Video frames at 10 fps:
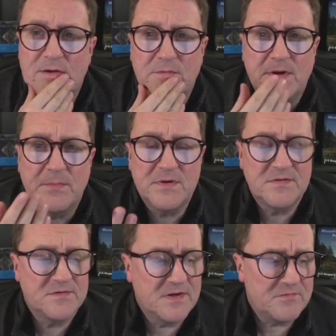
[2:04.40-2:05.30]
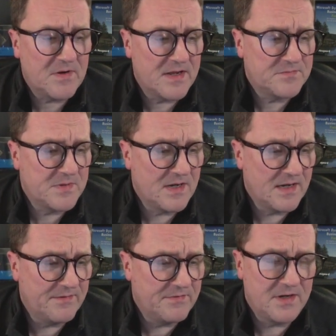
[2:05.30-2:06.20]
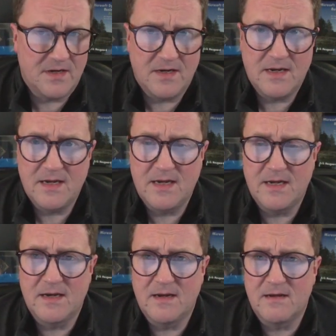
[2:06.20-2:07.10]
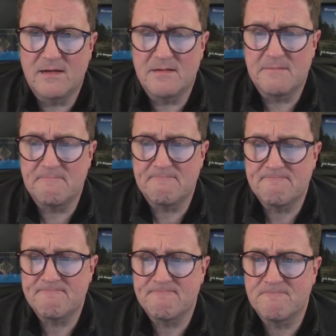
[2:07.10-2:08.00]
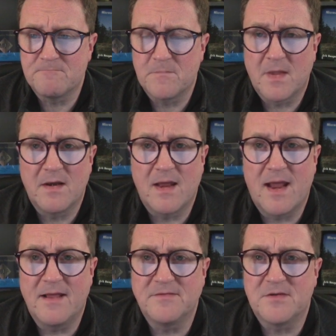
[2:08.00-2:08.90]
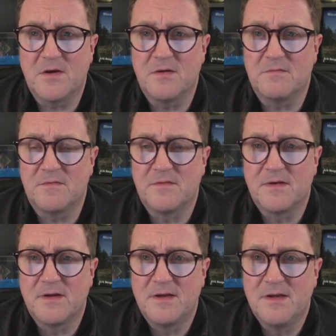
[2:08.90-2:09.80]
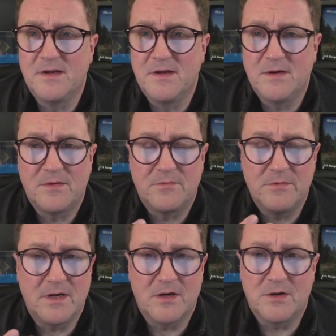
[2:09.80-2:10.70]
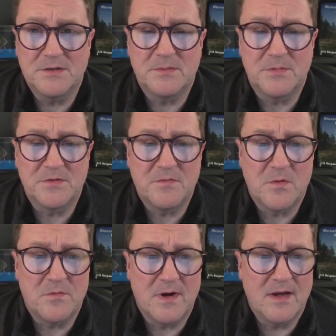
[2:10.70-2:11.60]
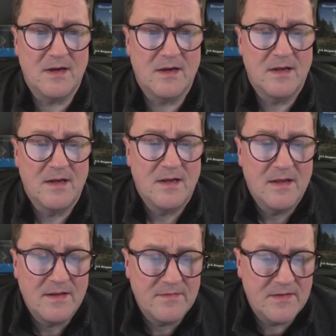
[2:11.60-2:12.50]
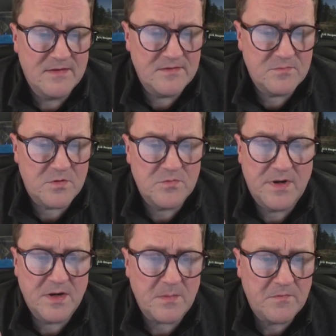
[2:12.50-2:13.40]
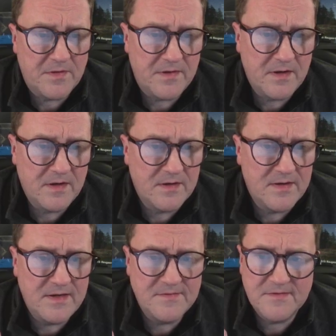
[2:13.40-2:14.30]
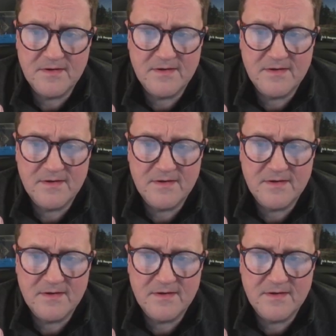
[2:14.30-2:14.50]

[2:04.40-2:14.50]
a Business Central has been living in the hands of real customers for a while, this is what you end up with. These